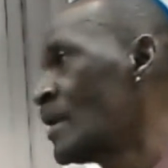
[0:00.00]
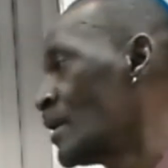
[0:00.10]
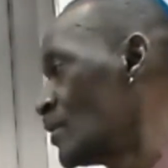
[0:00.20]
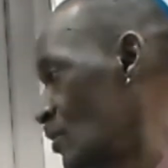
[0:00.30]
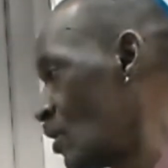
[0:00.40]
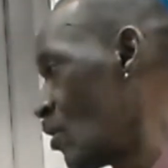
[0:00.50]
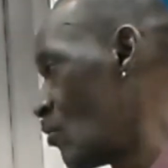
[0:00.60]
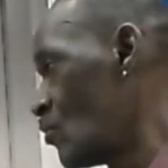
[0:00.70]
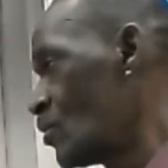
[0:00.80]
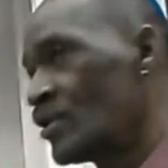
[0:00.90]
you
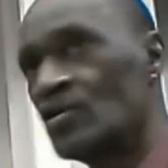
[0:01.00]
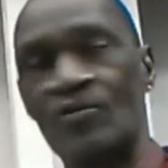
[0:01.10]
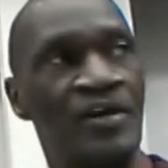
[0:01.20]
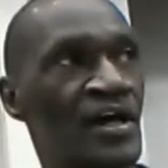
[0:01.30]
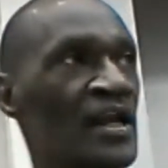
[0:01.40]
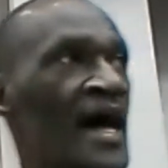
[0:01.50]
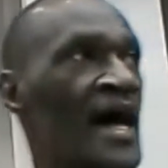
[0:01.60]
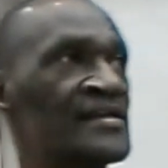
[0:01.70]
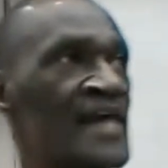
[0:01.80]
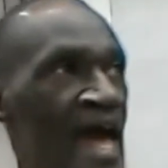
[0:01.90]
know, you can get a lot
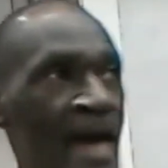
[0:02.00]
of time,